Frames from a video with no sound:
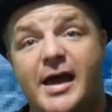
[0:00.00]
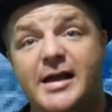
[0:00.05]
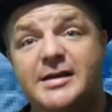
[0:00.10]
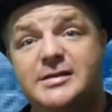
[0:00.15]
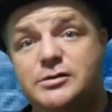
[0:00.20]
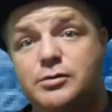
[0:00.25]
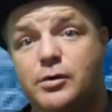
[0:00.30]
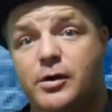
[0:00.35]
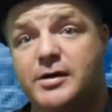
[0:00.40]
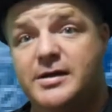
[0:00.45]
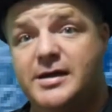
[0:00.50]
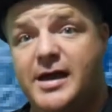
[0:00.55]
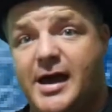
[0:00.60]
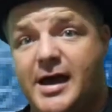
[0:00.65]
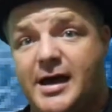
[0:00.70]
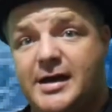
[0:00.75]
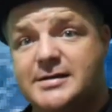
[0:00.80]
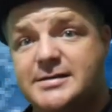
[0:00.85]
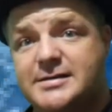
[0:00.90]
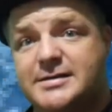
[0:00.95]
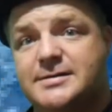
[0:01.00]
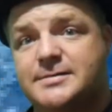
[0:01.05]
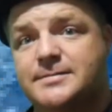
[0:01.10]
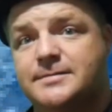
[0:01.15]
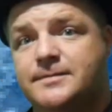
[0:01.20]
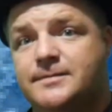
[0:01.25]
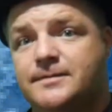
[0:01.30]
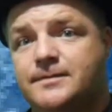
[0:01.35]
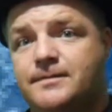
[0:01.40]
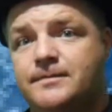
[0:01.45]
H2O gas,
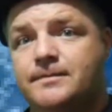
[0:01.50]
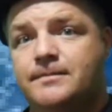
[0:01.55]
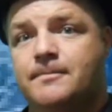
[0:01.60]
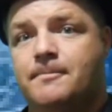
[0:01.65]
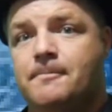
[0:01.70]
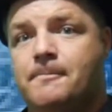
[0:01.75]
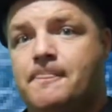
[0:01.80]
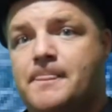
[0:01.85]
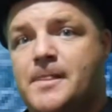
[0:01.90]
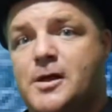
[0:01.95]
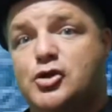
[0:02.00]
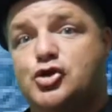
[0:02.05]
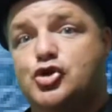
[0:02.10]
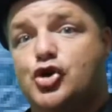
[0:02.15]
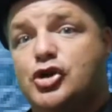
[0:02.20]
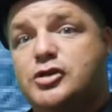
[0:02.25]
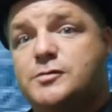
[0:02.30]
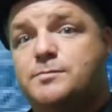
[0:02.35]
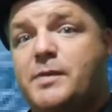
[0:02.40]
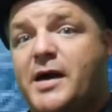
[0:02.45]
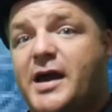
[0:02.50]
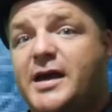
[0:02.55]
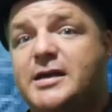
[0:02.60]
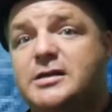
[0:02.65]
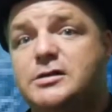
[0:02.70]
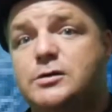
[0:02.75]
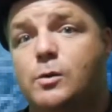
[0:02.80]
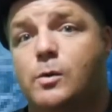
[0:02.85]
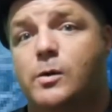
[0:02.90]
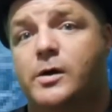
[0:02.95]
turns back
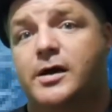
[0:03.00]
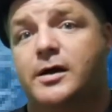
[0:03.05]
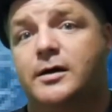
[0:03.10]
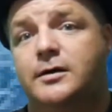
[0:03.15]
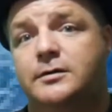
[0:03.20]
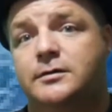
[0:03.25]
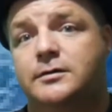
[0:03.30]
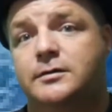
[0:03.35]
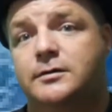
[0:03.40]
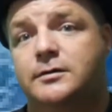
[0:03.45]
into water.